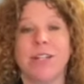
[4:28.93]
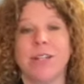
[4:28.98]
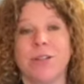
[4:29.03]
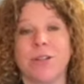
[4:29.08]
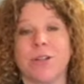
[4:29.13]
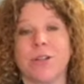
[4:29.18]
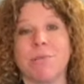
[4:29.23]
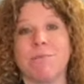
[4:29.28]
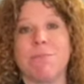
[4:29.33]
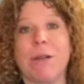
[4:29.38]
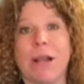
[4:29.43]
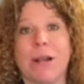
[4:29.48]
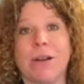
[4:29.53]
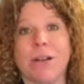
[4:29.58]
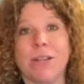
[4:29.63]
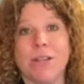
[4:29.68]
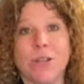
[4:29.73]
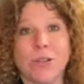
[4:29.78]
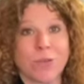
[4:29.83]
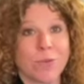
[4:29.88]
you're
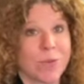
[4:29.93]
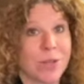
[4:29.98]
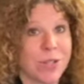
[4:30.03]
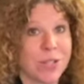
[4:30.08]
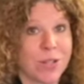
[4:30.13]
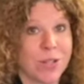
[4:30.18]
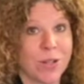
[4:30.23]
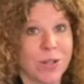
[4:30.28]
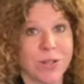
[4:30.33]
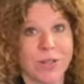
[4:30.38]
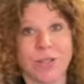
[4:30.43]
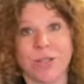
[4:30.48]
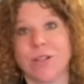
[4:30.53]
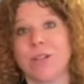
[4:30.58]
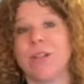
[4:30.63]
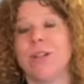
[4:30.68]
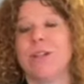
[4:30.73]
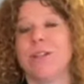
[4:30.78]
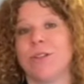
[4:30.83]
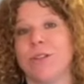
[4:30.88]
comparing your results
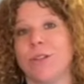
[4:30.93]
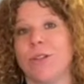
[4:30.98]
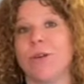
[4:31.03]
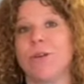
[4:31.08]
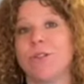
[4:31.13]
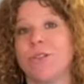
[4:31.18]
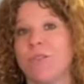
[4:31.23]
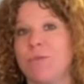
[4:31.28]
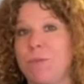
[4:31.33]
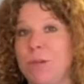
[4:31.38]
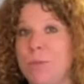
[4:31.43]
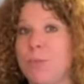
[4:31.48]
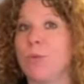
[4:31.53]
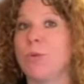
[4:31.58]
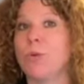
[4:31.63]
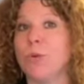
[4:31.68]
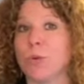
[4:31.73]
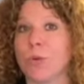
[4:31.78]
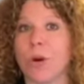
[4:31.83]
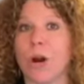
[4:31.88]
to those of people
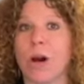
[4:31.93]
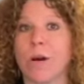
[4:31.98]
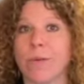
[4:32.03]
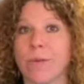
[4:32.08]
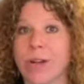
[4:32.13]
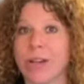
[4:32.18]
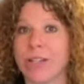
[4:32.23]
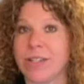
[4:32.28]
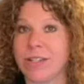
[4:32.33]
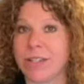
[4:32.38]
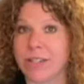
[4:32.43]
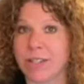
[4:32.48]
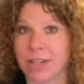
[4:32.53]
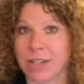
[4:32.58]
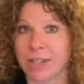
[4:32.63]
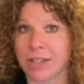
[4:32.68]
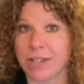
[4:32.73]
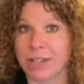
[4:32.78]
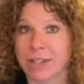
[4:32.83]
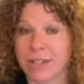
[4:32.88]
who are already
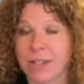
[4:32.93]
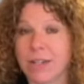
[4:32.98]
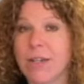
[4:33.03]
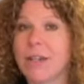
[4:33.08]
sick.